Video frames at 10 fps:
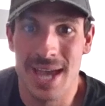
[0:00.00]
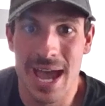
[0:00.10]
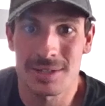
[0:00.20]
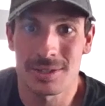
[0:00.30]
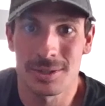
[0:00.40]

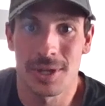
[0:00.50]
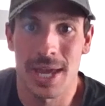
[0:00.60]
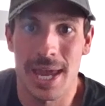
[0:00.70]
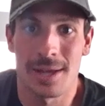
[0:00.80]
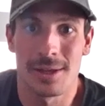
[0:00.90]
tactical
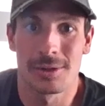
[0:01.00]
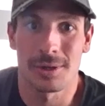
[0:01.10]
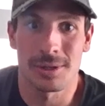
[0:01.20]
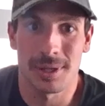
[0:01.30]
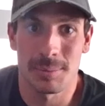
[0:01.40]
angler
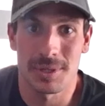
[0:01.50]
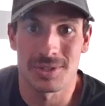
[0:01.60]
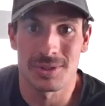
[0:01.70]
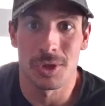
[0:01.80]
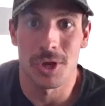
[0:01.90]
clip
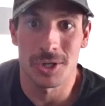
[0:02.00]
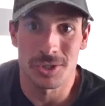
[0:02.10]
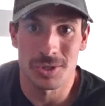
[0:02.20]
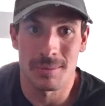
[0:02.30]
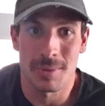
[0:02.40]
is larger
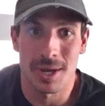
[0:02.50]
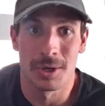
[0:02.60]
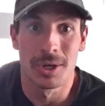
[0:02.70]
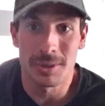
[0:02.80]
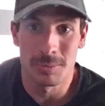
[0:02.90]
than my
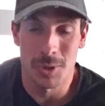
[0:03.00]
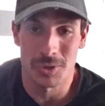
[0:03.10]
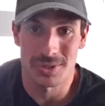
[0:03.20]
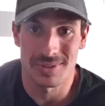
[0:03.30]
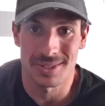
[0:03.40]
hook
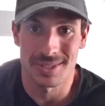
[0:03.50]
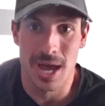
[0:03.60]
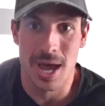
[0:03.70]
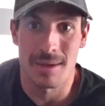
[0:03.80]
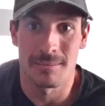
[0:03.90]
most of the
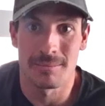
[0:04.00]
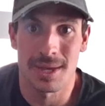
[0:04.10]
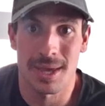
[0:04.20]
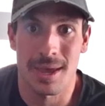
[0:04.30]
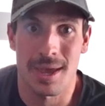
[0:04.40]
time,
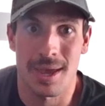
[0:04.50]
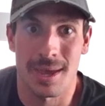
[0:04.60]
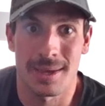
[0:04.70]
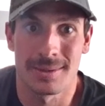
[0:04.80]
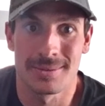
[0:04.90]

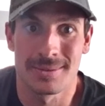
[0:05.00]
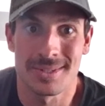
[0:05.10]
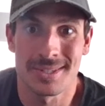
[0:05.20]
and